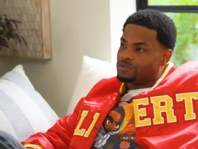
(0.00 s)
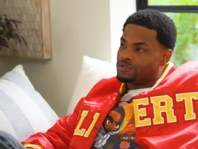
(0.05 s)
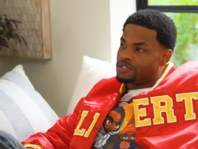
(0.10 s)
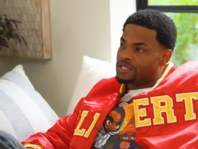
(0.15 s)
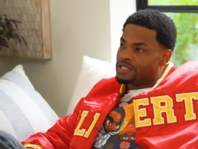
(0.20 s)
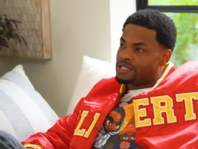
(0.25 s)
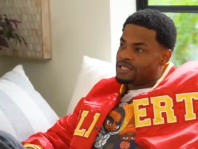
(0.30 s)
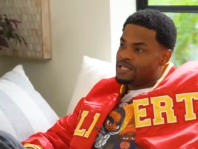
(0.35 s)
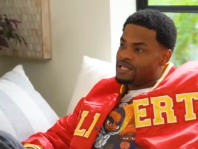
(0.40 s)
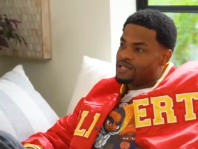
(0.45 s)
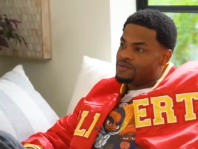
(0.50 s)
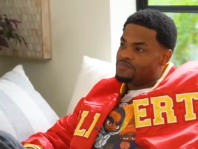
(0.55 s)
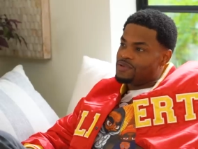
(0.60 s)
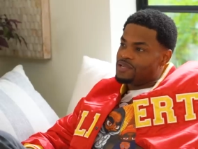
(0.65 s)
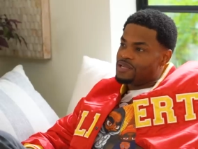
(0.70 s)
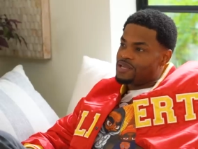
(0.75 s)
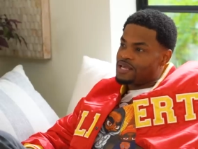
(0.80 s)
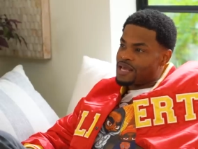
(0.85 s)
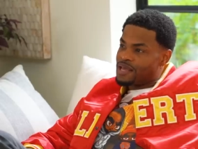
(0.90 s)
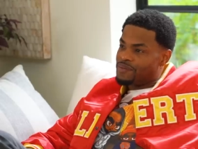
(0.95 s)
The key to
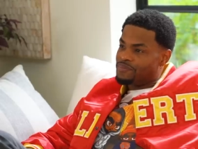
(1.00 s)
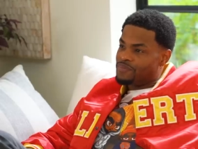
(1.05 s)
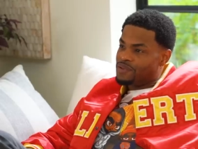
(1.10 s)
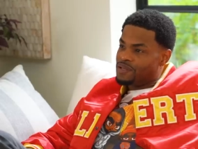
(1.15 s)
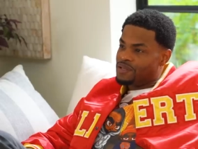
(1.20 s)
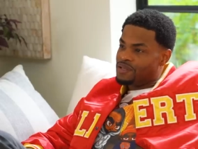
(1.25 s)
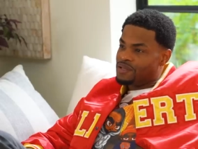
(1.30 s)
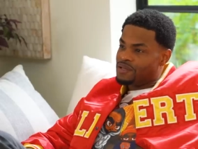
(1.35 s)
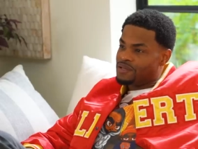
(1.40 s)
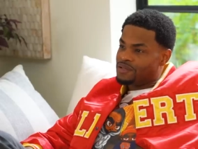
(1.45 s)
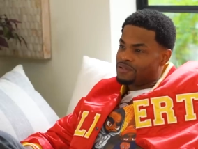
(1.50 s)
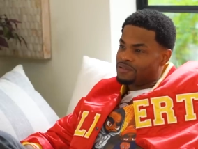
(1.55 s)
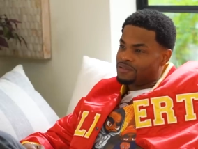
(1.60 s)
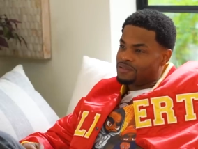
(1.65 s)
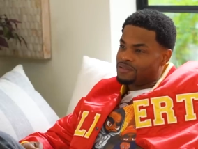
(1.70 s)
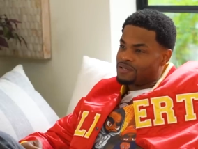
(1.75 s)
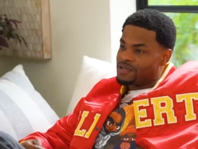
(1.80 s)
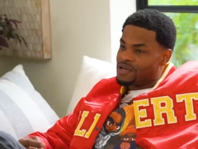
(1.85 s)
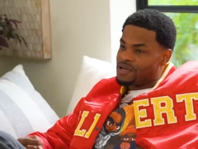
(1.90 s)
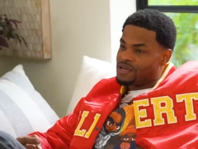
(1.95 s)
being happy,
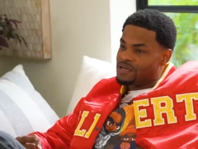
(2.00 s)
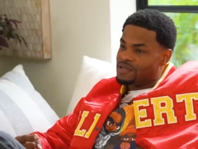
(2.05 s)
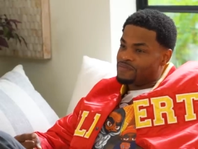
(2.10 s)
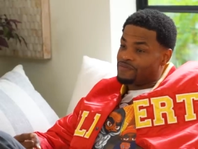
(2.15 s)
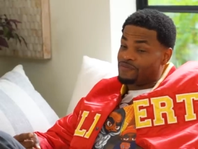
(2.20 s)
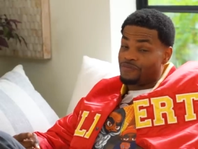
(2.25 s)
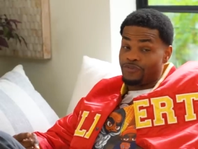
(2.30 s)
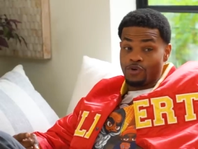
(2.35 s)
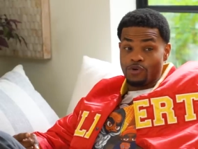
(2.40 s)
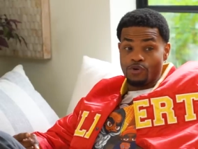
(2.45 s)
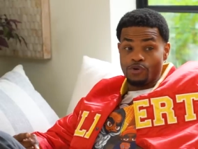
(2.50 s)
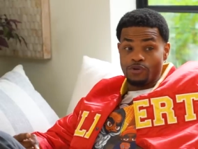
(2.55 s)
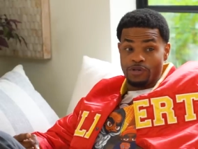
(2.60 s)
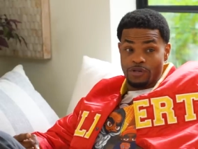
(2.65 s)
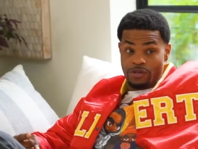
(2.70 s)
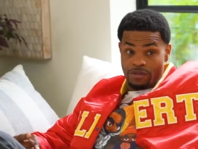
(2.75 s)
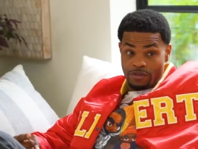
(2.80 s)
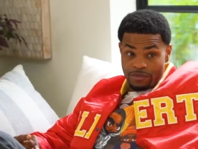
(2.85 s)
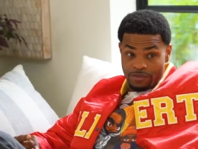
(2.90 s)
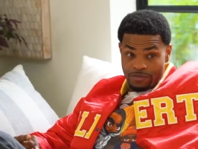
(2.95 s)
In food.
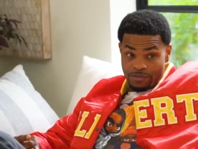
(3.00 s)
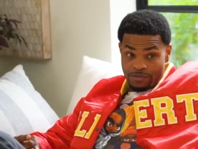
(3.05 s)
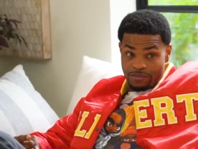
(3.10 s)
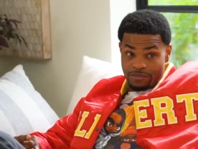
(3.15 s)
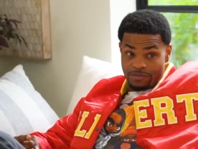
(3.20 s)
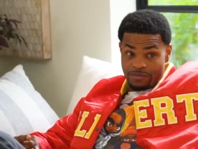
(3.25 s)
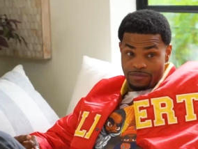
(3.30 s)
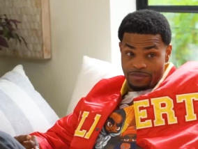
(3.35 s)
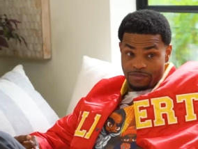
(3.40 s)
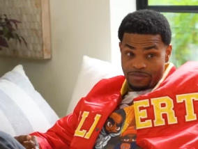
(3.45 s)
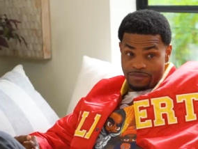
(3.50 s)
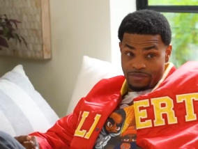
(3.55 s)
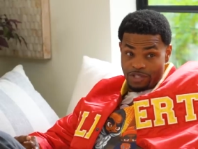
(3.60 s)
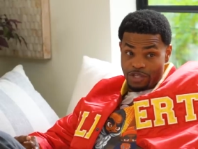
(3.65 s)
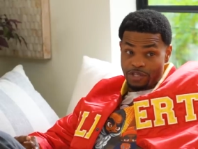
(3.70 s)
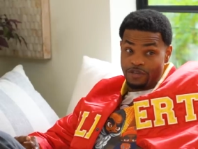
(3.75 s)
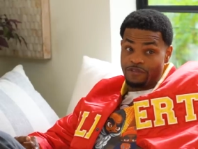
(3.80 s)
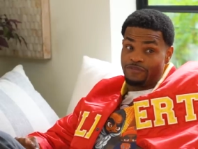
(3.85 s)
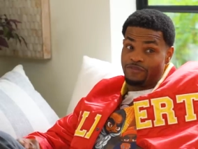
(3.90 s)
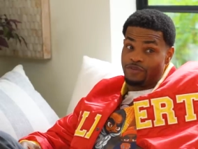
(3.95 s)
Your, okay.
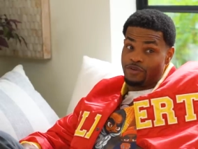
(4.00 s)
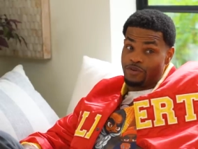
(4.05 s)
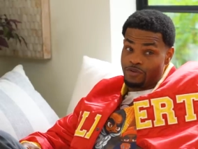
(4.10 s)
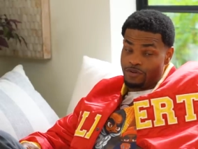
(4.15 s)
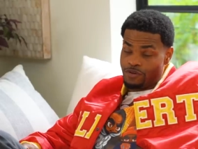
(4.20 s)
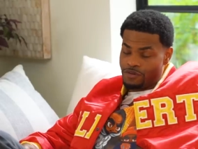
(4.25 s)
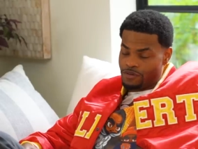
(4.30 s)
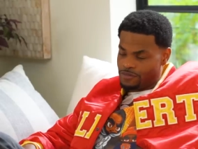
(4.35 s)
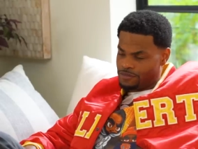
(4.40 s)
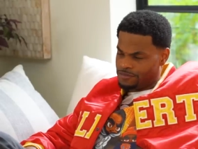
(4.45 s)
Good yeah. food.